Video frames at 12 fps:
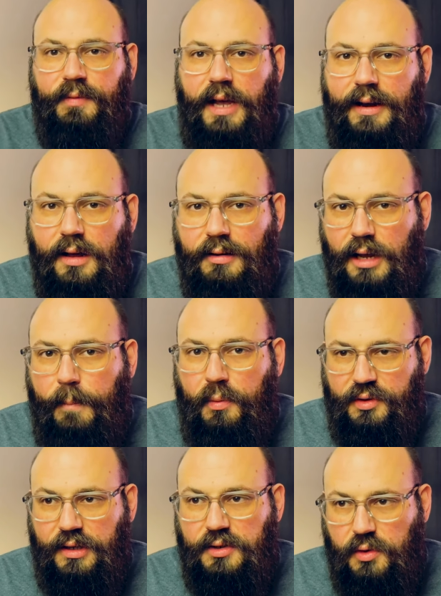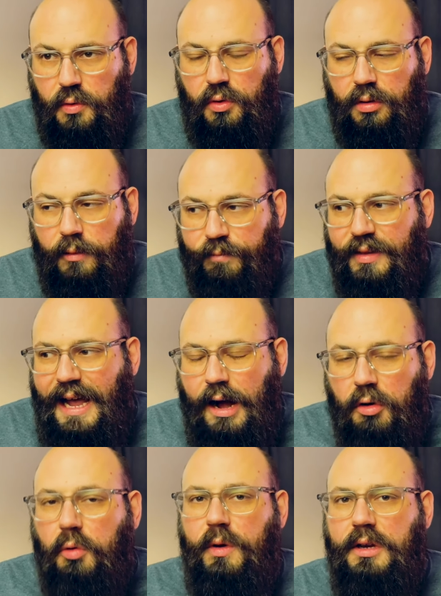and end up with this tool. How
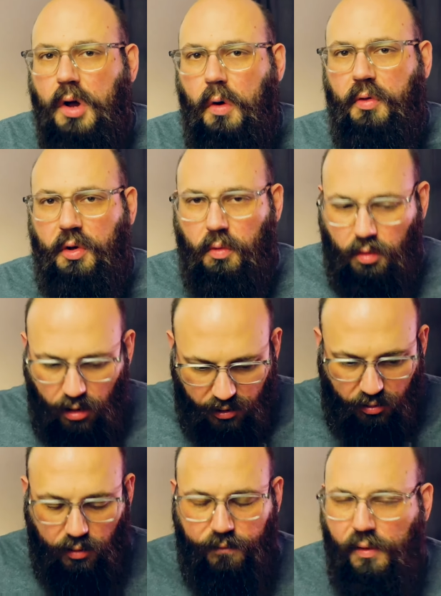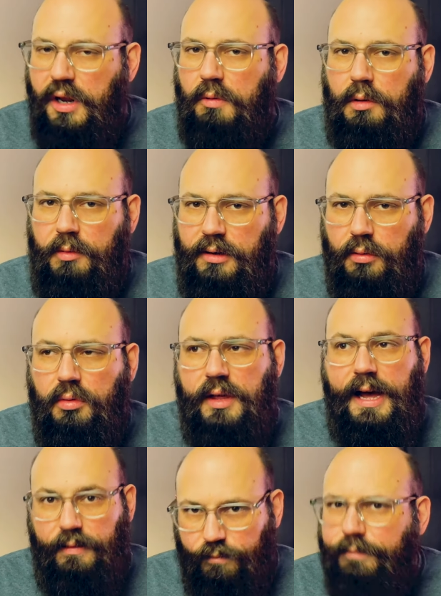do we know that we're on good footing when we do
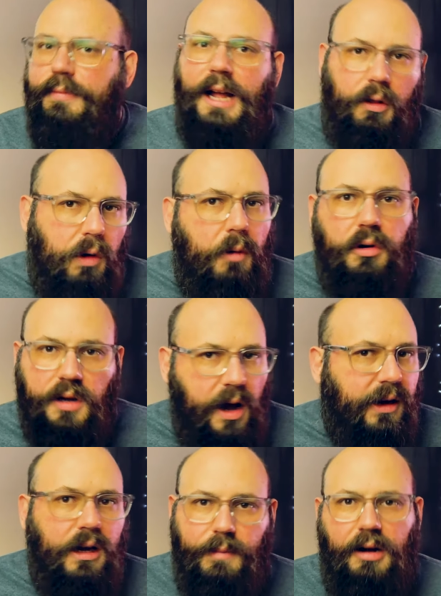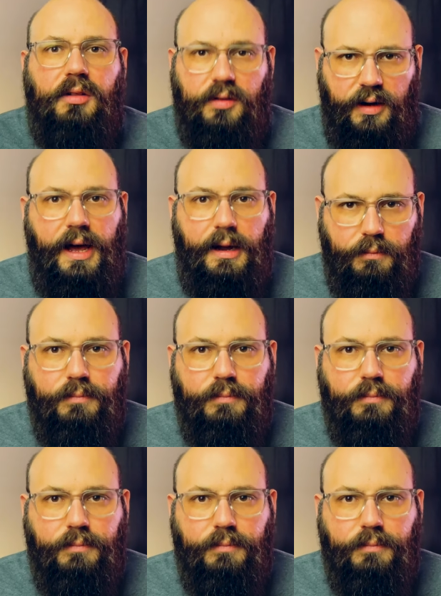that? That's why we're talking about it today.